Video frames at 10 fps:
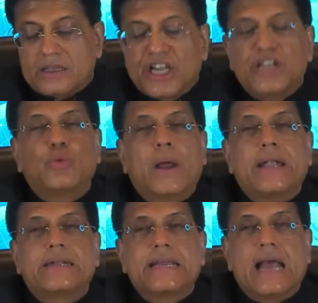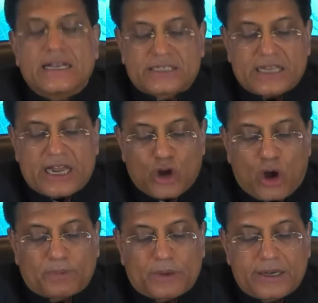the G20 has
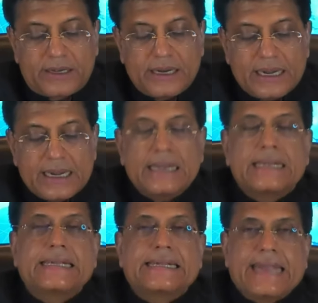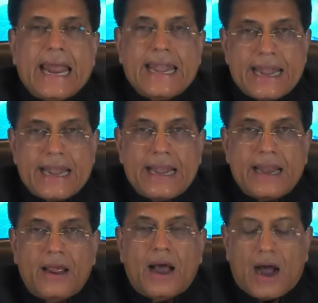adopted 10
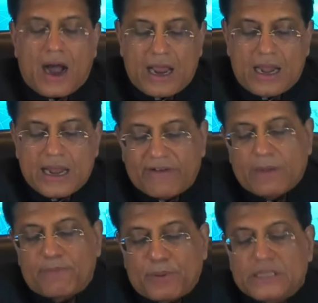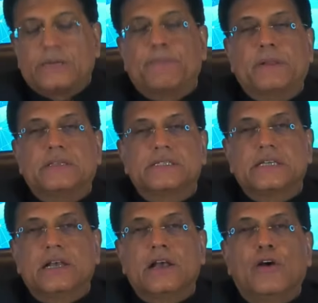high-level
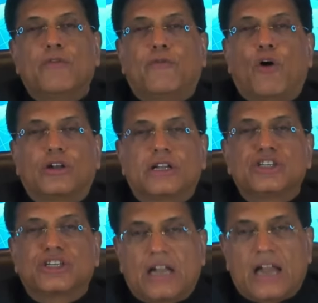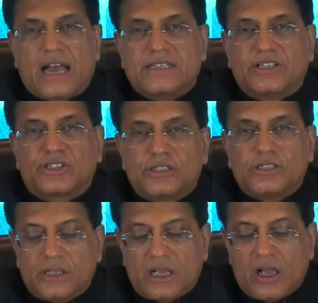principles for
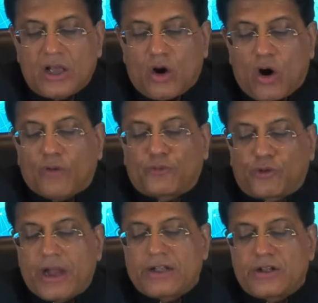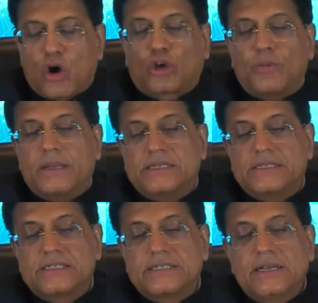digitalization of trade
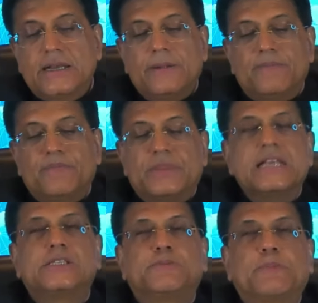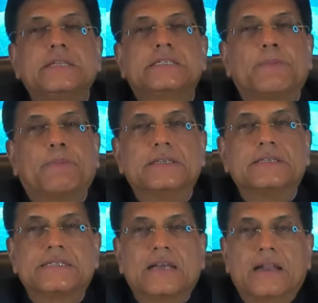documents. These
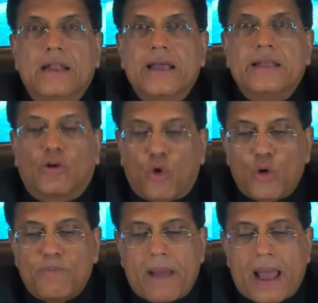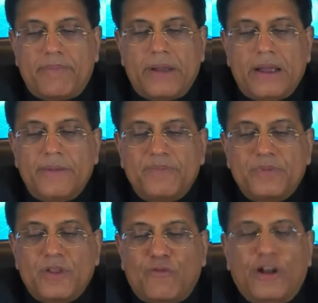principles lay the roadmap
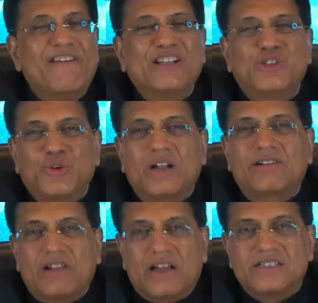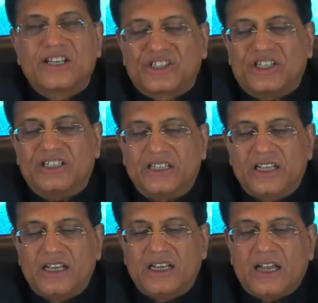for eventual
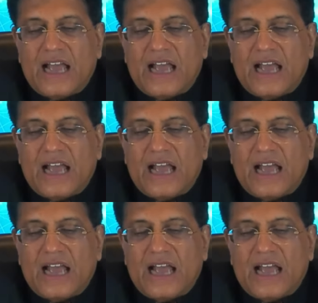transition